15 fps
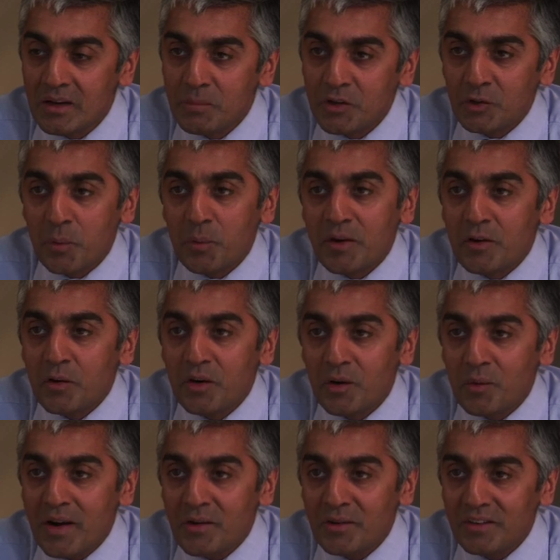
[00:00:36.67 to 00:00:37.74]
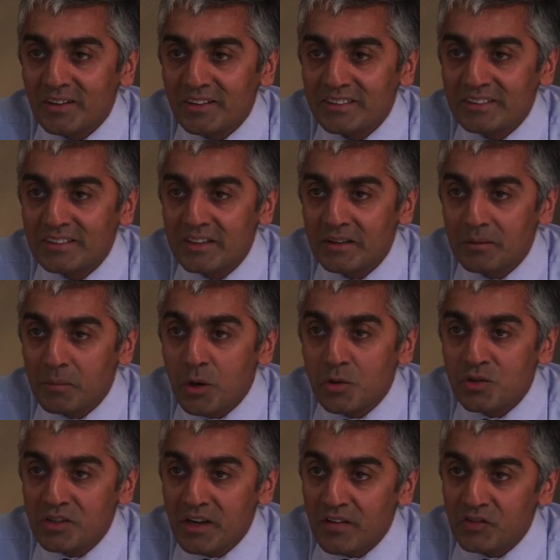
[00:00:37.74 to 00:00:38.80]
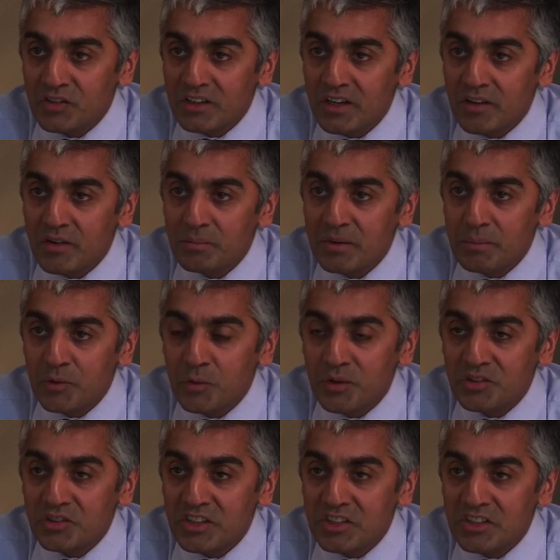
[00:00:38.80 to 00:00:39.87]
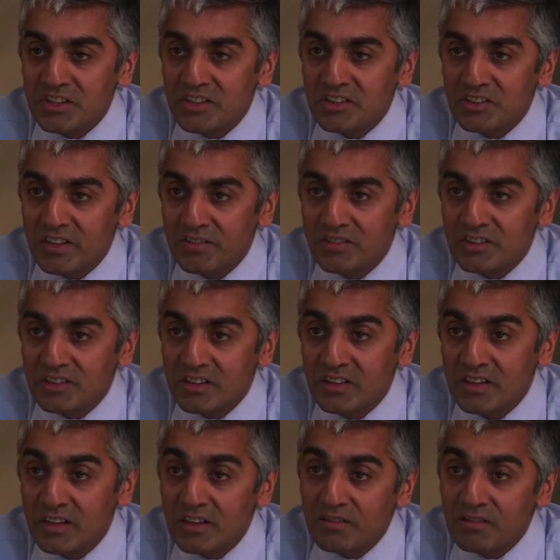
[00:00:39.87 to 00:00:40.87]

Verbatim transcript: Because when we look around us, most deaths occur in people who are 60 and 70.